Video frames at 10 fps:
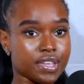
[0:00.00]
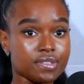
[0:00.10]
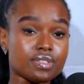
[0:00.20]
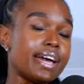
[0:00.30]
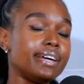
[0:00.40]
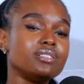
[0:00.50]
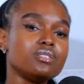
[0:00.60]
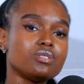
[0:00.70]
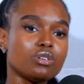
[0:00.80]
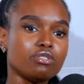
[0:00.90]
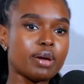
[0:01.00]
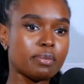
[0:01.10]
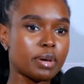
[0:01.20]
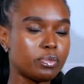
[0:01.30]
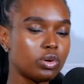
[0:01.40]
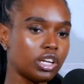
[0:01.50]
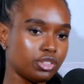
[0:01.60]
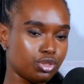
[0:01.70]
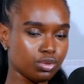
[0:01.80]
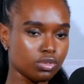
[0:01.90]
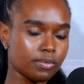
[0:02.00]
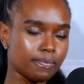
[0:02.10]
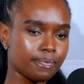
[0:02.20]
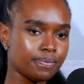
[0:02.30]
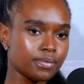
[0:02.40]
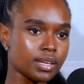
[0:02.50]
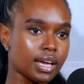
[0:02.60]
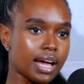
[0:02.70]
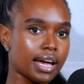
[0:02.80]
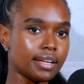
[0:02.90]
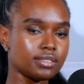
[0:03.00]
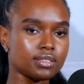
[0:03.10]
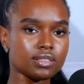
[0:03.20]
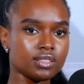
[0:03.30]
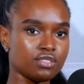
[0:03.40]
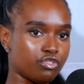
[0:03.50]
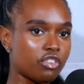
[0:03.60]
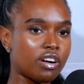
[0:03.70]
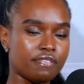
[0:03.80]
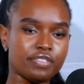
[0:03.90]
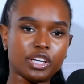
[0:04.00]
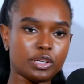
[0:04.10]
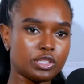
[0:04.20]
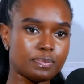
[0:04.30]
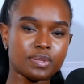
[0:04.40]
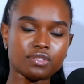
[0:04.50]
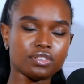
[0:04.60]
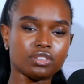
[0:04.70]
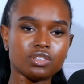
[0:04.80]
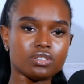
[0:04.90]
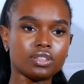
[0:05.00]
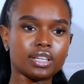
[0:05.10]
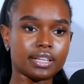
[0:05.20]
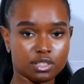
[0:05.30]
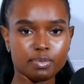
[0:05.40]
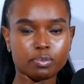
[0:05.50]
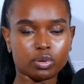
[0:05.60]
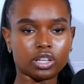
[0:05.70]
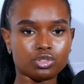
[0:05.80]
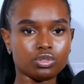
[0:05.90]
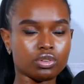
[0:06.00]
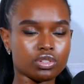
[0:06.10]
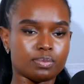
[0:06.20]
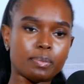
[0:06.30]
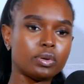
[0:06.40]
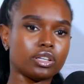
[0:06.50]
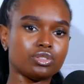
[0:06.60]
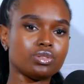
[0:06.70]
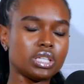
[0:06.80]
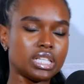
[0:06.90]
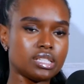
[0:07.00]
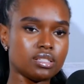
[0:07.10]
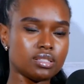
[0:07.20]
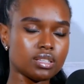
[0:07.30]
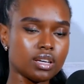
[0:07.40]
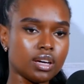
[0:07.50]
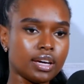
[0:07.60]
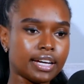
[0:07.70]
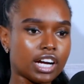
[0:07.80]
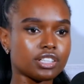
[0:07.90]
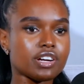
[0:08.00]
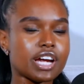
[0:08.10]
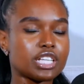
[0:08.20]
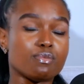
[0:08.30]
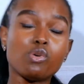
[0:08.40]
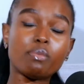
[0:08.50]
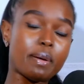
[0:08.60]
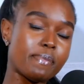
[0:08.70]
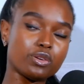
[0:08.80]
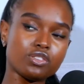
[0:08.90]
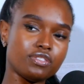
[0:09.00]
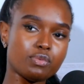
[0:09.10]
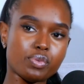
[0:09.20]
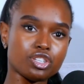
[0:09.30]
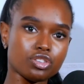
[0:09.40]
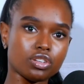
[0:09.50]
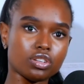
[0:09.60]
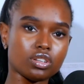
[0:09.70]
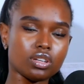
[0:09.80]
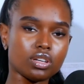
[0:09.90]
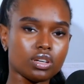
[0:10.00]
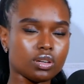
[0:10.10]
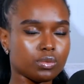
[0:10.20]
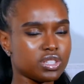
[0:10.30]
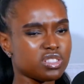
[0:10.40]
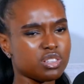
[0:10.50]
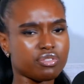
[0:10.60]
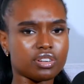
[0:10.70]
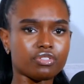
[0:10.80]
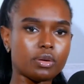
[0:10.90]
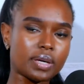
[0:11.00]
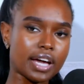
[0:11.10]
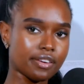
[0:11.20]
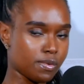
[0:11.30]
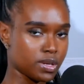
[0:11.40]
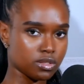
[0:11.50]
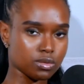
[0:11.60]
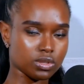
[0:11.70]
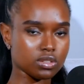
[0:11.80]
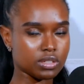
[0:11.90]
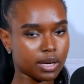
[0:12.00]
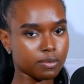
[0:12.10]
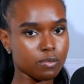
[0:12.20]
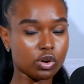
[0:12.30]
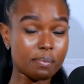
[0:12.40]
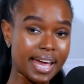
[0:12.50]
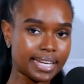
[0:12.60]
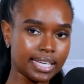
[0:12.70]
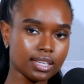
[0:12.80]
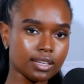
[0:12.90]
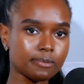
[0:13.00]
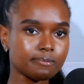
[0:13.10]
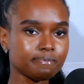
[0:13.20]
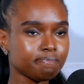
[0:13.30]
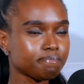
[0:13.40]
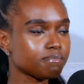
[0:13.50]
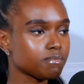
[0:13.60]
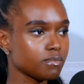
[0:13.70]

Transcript: the signs of my bipolar 2 and it's for a very specific reason that it's bipolar 2 because bipolar 2 is characterized more by bouts of depression mm-hmm. which is different from kanye west which is like more manic yeah